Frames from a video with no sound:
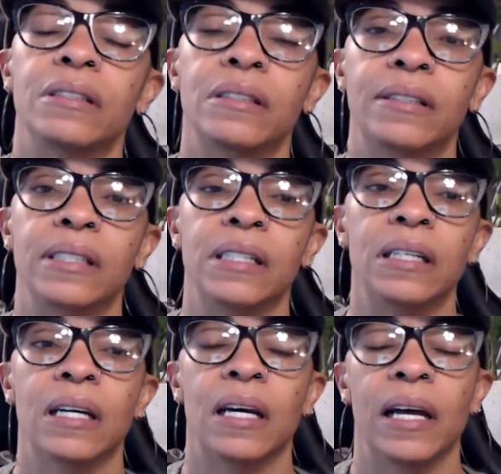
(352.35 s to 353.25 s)
to see
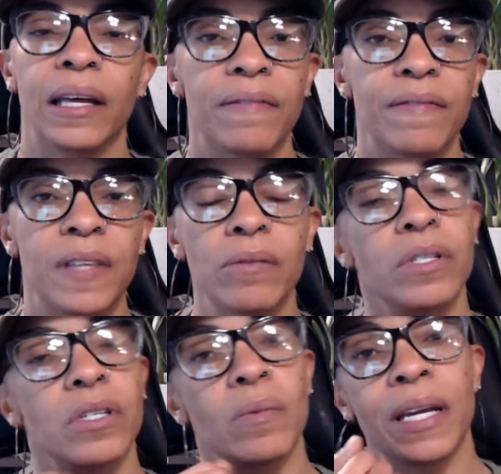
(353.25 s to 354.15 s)
if there was
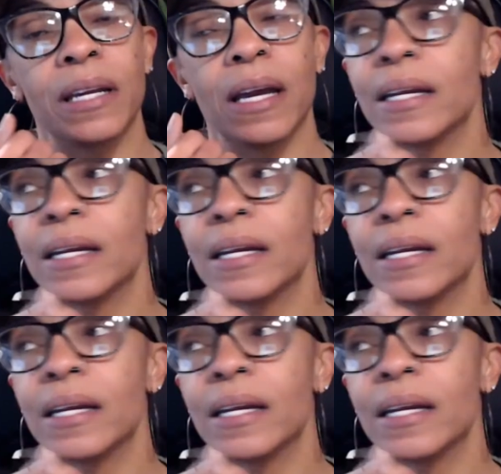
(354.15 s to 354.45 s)
a weight gain.